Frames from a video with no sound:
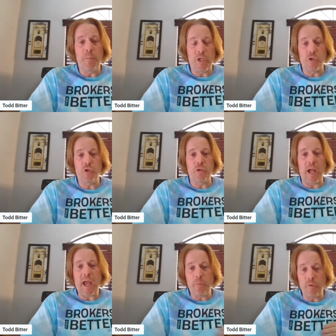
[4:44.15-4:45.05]
because
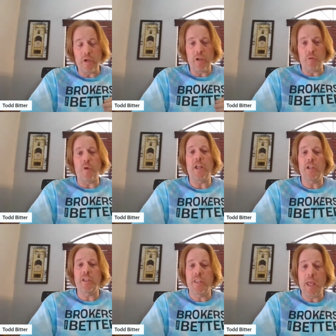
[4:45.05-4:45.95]
I
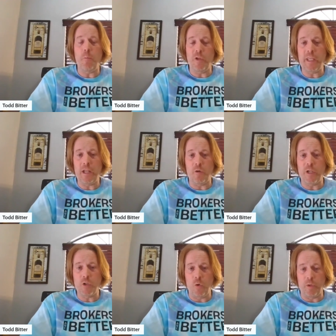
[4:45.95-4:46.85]
reiterated to them what they had
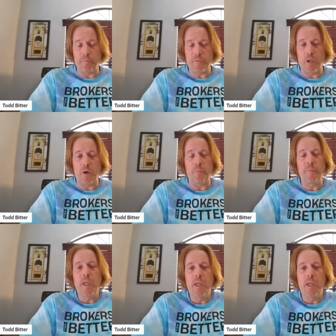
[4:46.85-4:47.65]
already told him. So